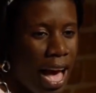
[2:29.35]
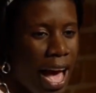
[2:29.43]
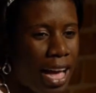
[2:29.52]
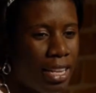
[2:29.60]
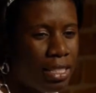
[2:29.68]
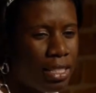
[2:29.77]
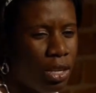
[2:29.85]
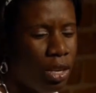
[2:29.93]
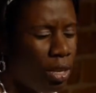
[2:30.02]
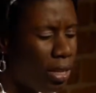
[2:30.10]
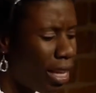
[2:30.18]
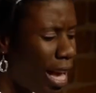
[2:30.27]
And
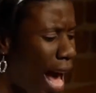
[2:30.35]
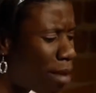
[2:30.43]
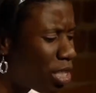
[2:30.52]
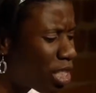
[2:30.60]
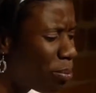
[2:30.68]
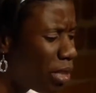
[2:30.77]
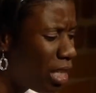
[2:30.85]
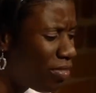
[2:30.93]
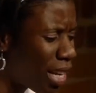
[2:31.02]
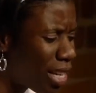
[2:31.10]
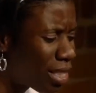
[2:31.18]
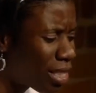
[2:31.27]
I just
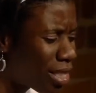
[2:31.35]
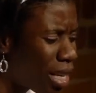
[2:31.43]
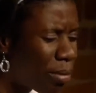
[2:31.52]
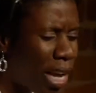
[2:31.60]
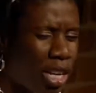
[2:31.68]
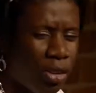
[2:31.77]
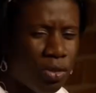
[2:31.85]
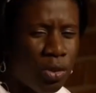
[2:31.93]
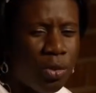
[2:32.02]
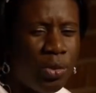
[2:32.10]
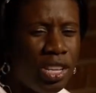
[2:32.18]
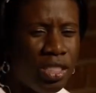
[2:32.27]
believe that it's some kind of
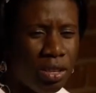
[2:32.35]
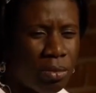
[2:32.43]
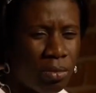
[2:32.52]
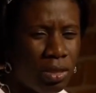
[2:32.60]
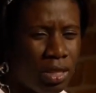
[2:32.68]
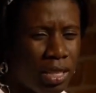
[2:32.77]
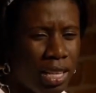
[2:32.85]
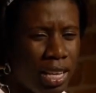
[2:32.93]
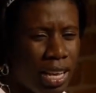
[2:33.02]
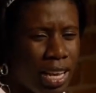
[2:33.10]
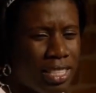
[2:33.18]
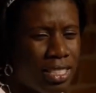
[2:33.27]
rhythm.
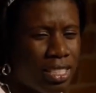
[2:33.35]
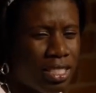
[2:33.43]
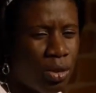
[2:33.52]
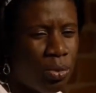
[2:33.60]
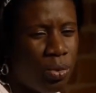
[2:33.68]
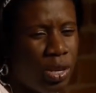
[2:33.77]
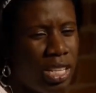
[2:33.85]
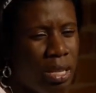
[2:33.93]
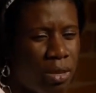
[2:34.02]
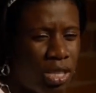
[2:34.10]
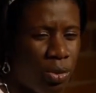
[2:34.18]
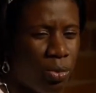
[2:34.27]
It's just the
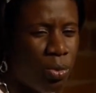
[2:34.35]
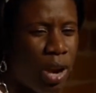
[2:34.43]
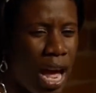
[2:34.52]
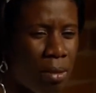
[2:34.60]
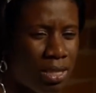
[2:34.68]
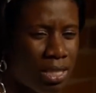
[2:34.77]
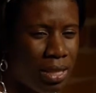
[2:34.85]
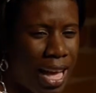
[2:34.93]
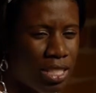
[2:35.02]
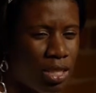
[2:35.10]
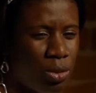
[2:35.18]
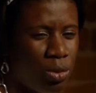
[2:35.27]
rhythm and the rhymes
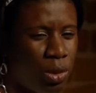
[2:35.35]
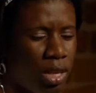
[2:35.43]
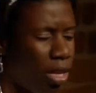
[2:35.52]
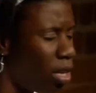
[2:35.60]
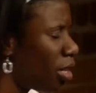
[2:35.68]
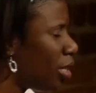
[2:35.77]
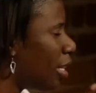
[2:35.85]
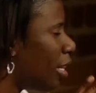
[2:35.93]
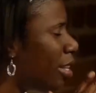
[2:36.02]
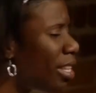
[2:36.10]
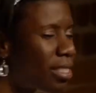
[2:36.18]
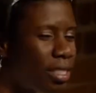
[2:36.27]
as you
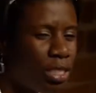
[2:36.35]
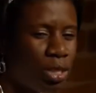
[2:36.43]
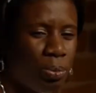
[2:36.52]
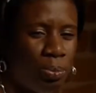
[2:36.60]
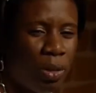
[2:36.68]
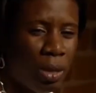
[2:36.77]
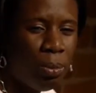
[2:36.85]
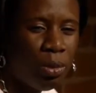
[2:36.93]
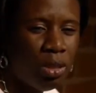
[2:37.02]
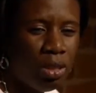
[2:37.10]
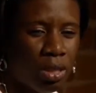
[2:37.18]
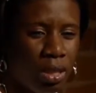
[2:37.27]
listen to
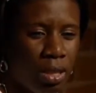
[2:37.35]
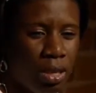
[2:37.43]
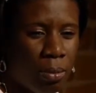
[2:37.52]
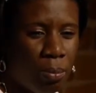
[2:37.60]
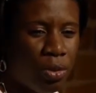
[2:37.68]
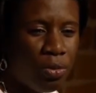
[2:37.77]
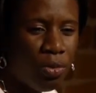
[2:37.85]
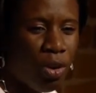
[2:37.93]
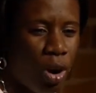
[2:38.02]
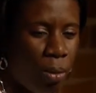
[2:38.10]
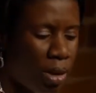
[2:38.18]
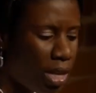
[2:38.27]
people
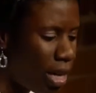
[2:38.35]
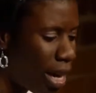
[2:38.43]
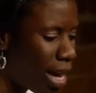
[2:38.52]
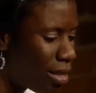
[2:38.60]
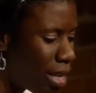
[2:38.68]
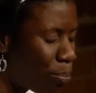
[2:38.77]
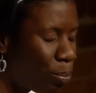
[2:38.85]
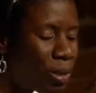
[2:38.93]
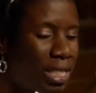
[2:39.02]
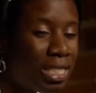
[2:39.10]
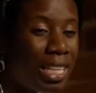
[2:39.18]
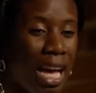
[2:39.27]
perform and they
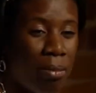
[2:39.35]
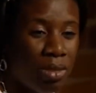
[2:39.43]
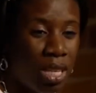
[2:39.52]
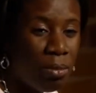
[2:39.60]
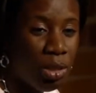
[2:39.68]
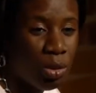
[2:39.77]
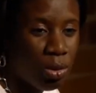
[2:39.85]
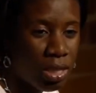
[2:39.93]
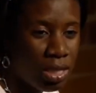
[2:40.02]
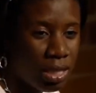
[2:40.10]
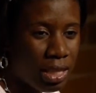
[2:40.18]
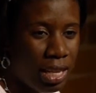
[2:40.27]
slam
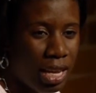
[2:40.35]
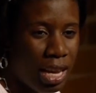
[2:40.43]
dominoes.